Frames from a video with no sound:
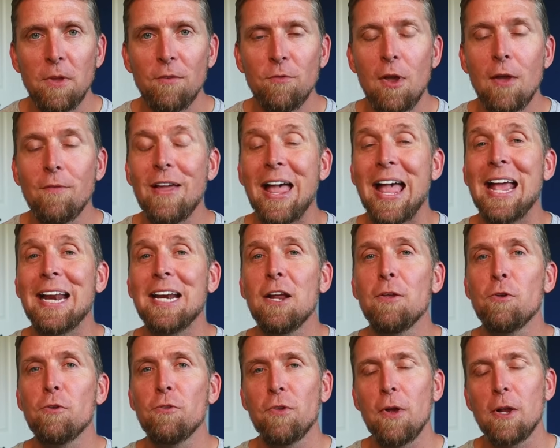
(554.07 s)
If you have any
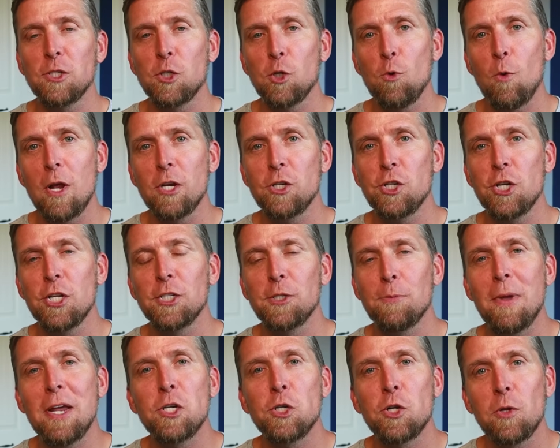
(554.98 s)
other thoughts or questions,
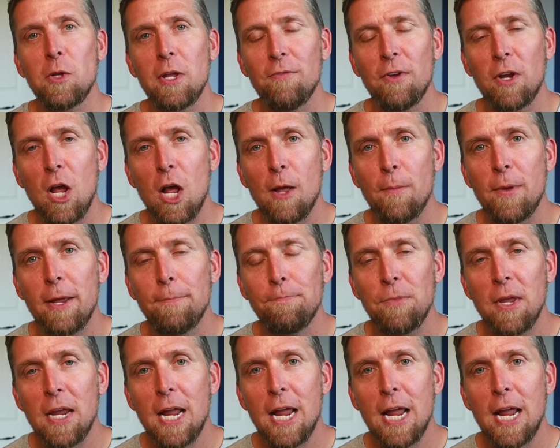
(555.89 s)
make sure to leave a comment.